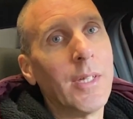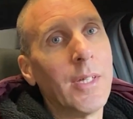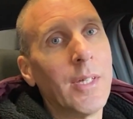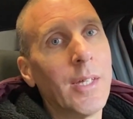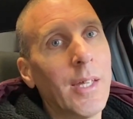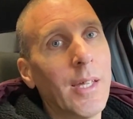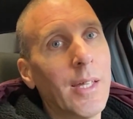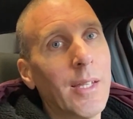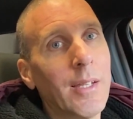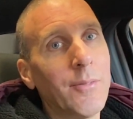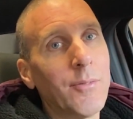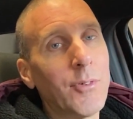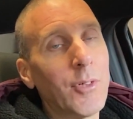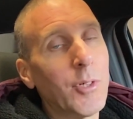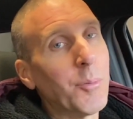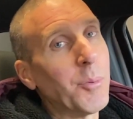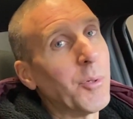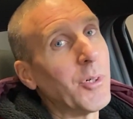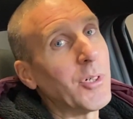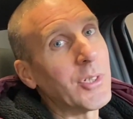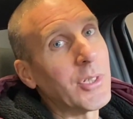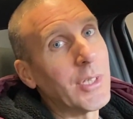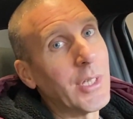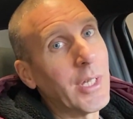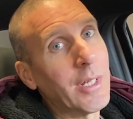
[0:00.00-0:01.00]
And if you're a
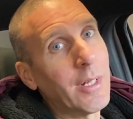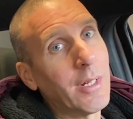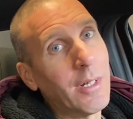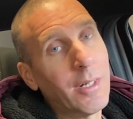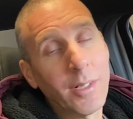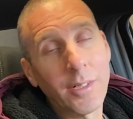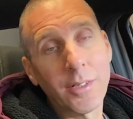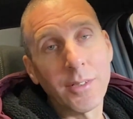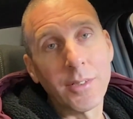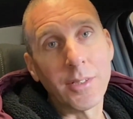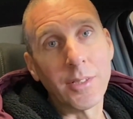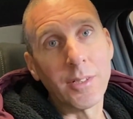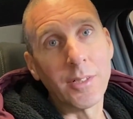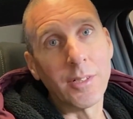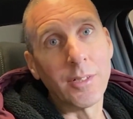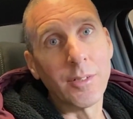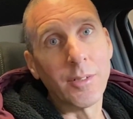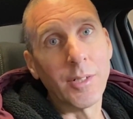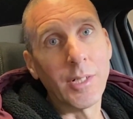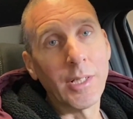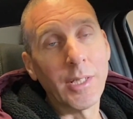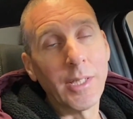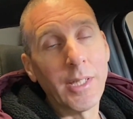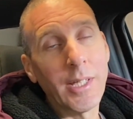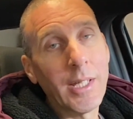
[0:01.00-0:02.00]
person that hugs the
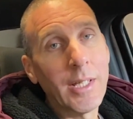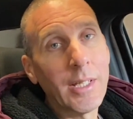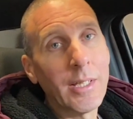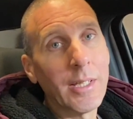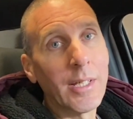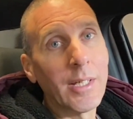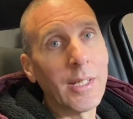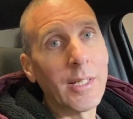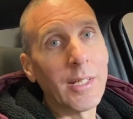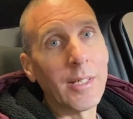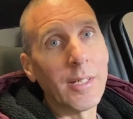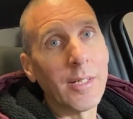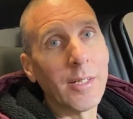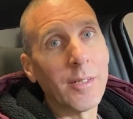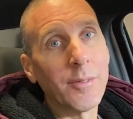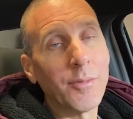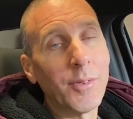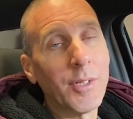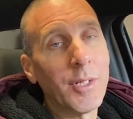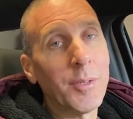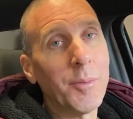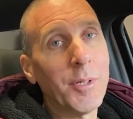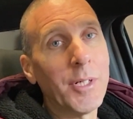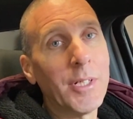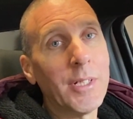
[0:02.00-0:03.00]
right lane, like a friend
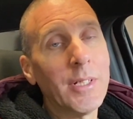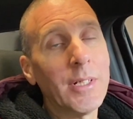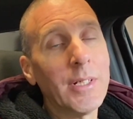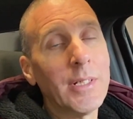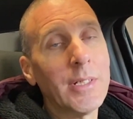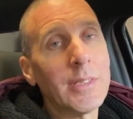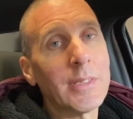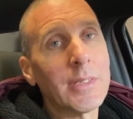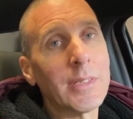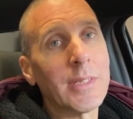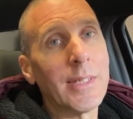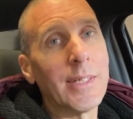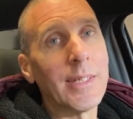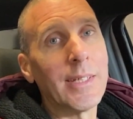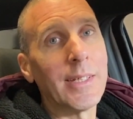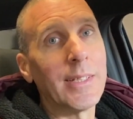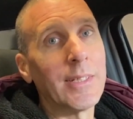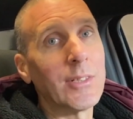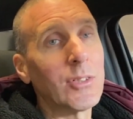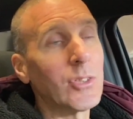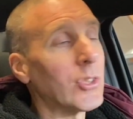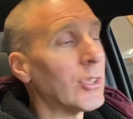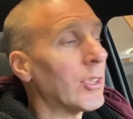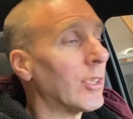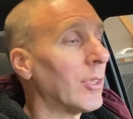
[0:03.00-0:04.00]
of mine does, then
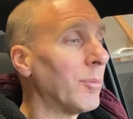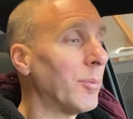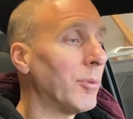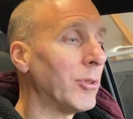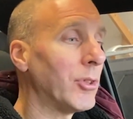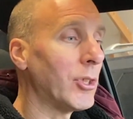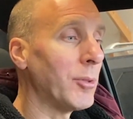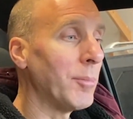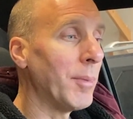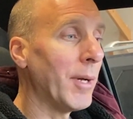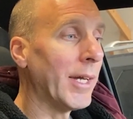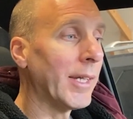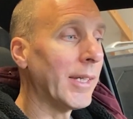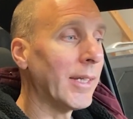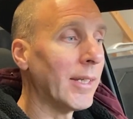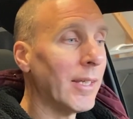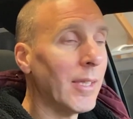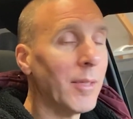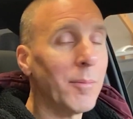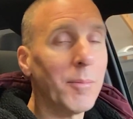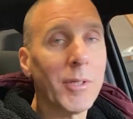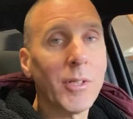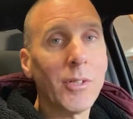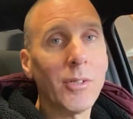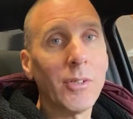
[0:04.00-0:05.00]
it's just going to push you back into the
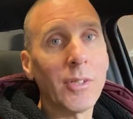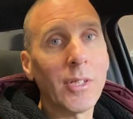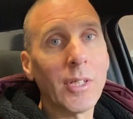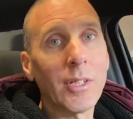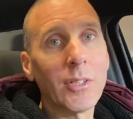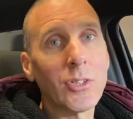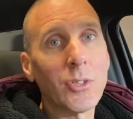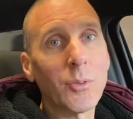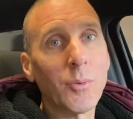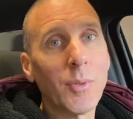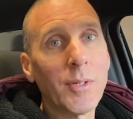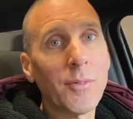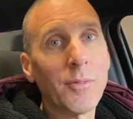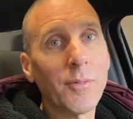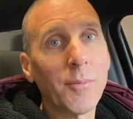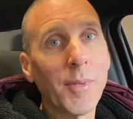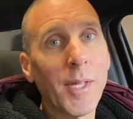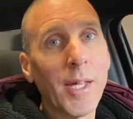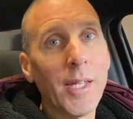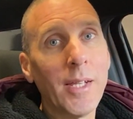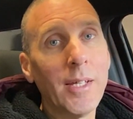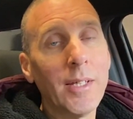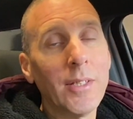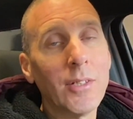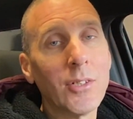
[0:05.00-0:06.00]
middle and get you away from
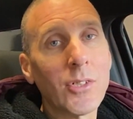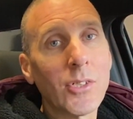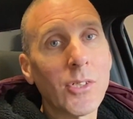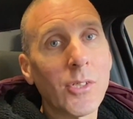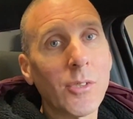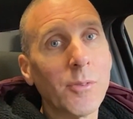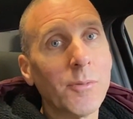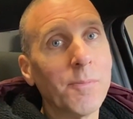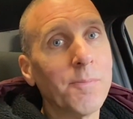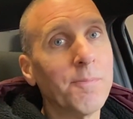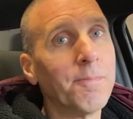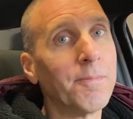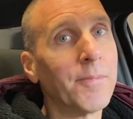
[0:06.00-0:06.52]
that edge. So